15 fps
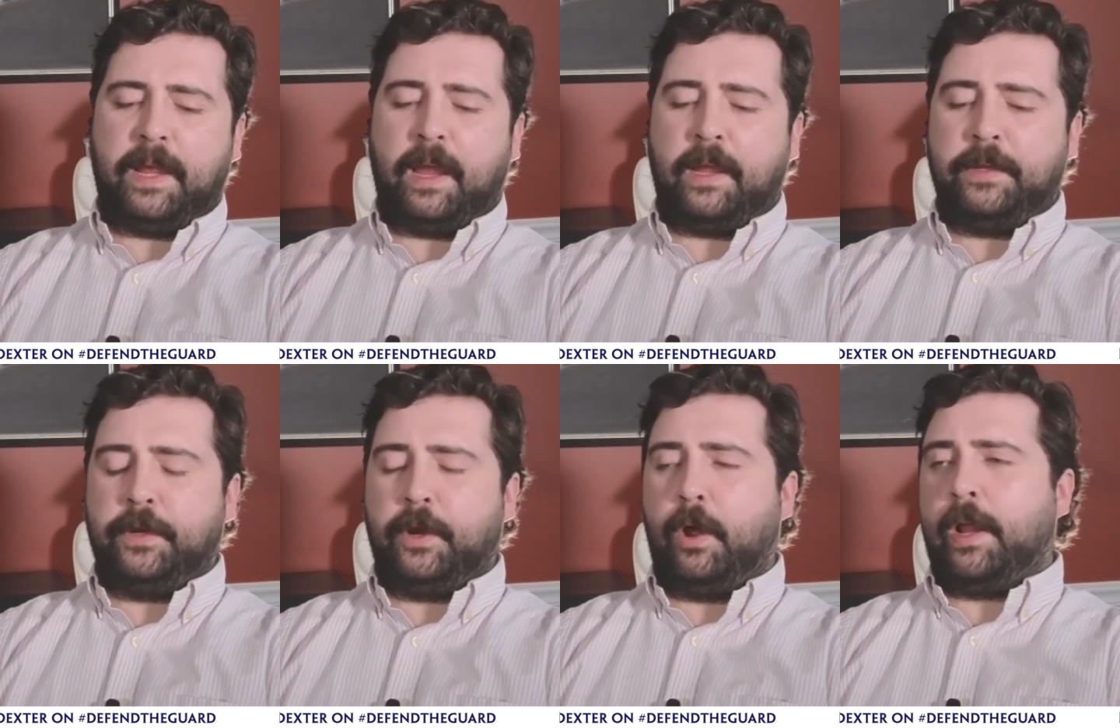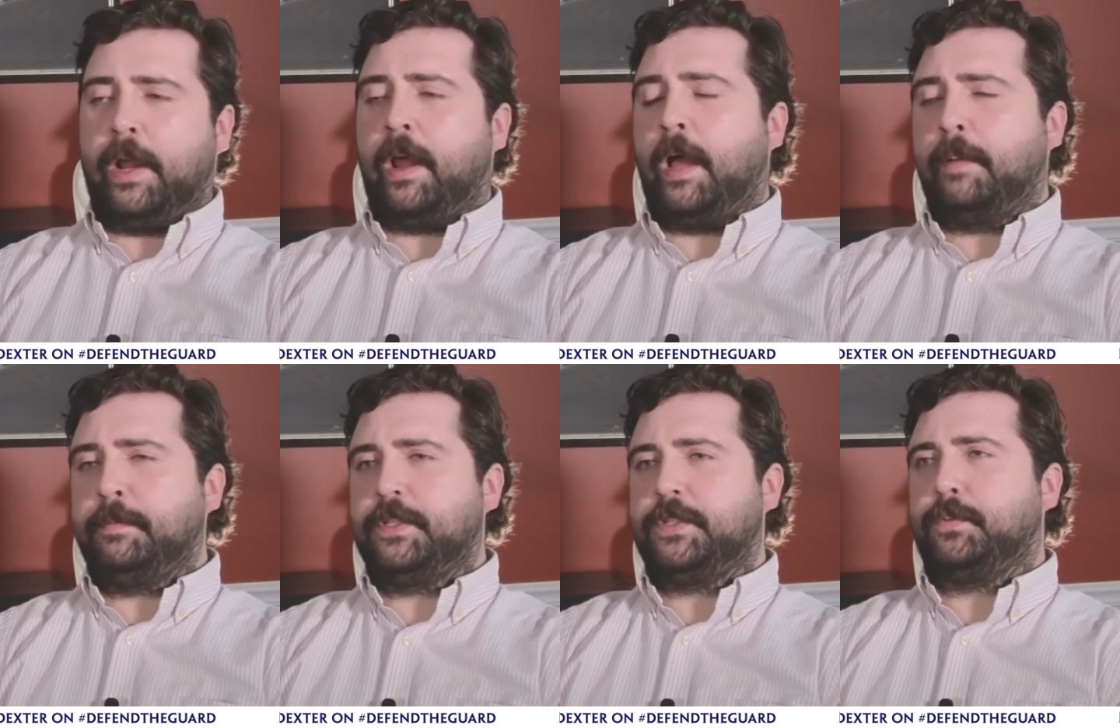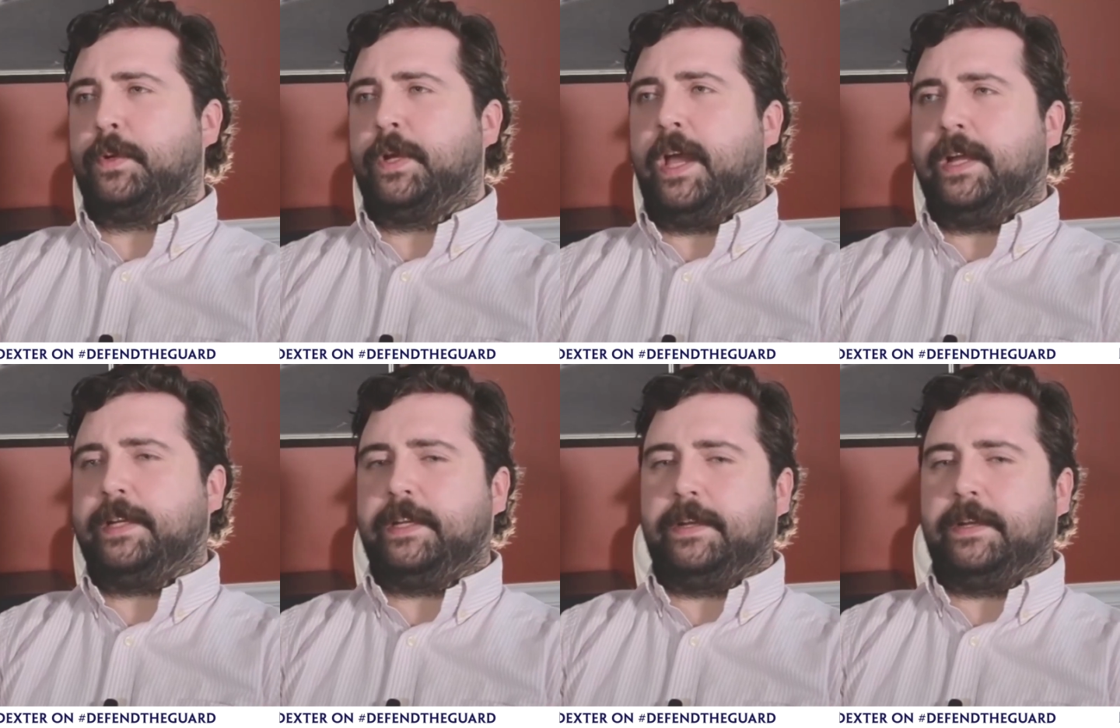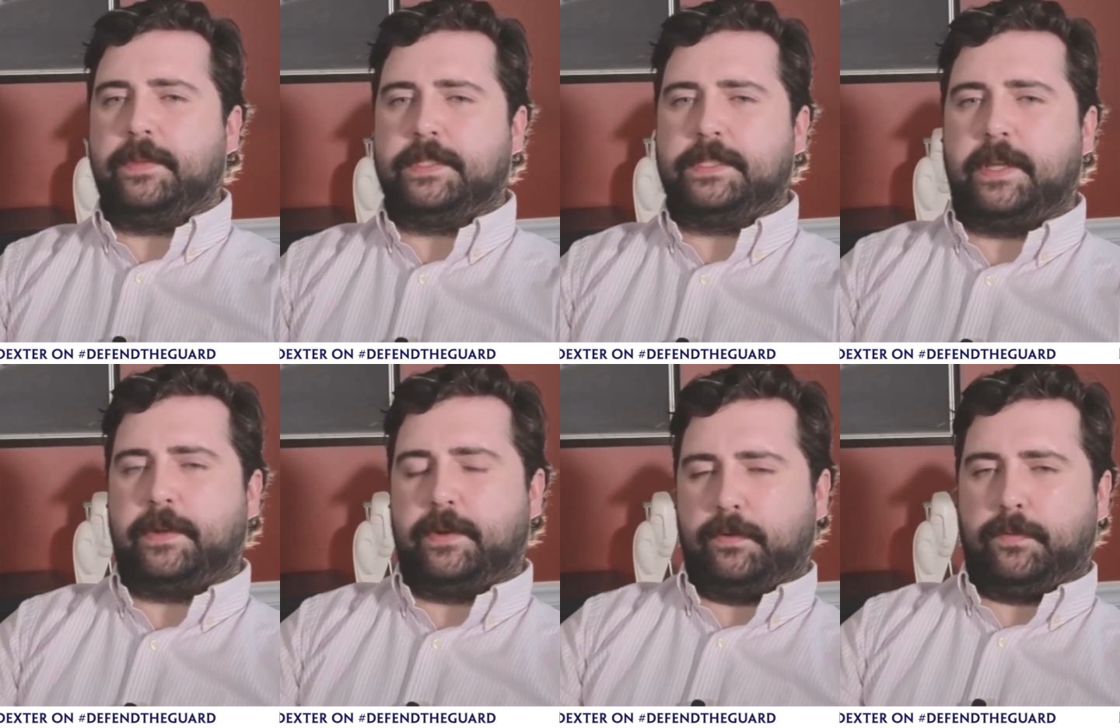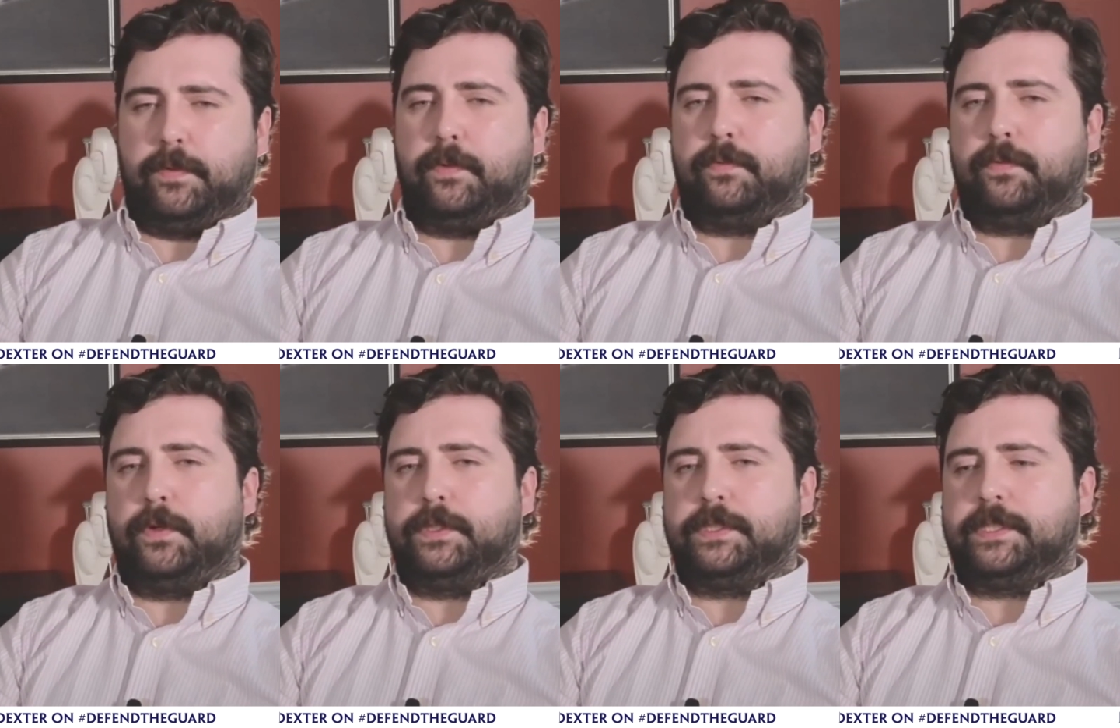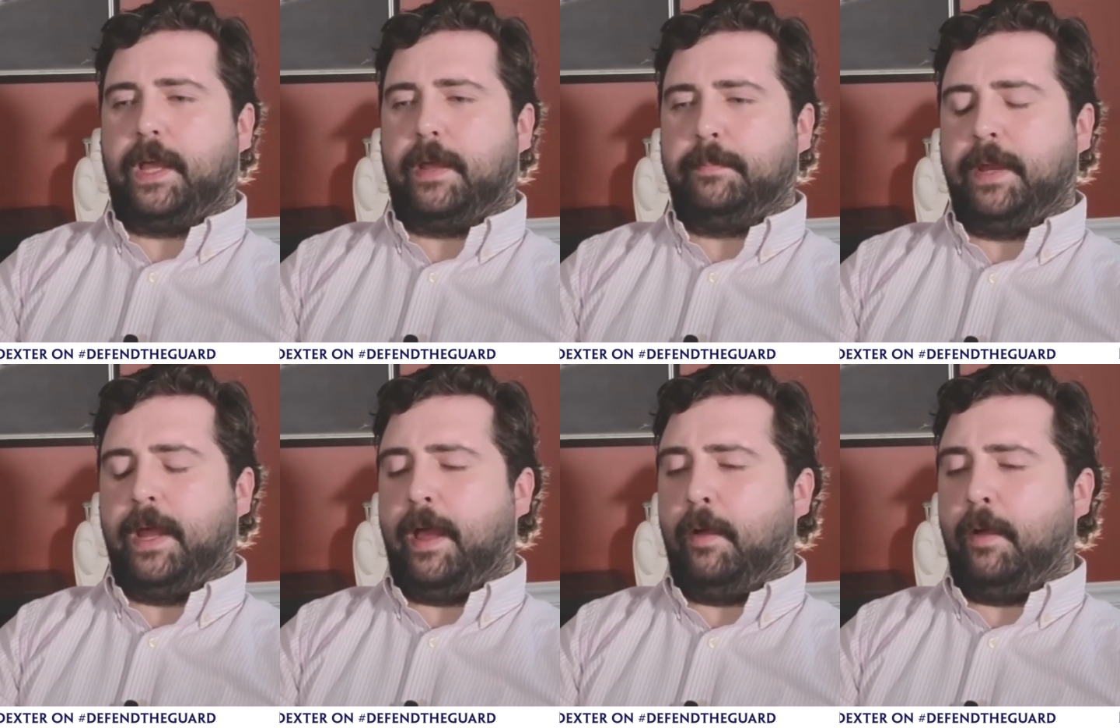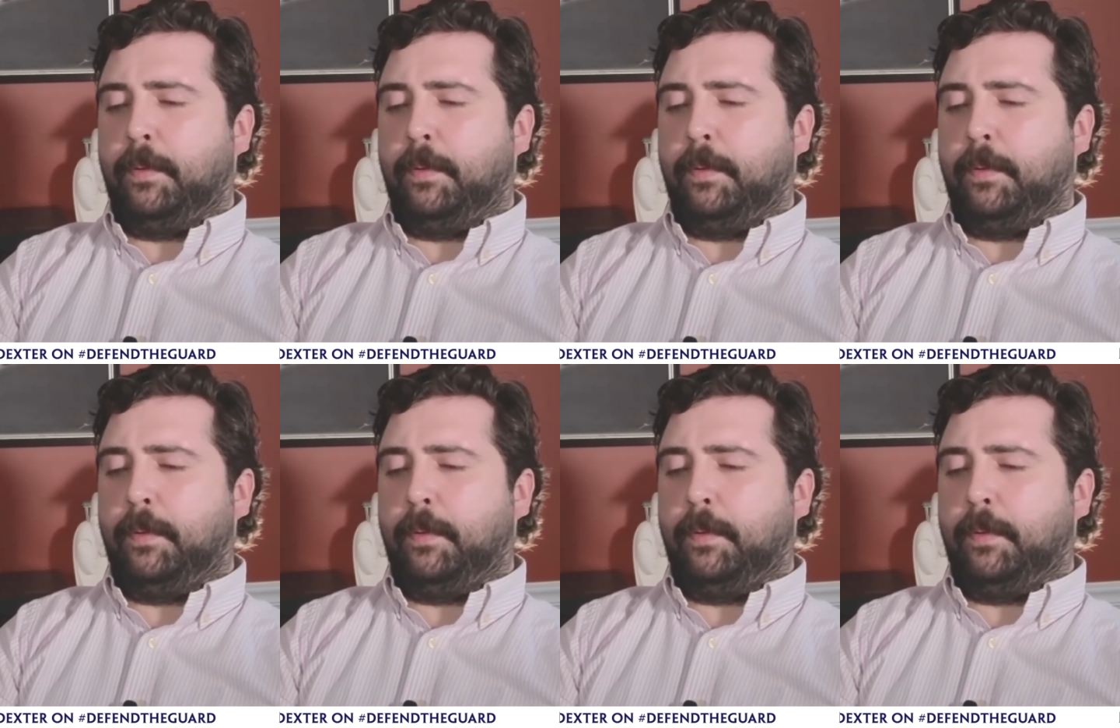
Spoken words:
and I'm just reacting to this letter for the first time now,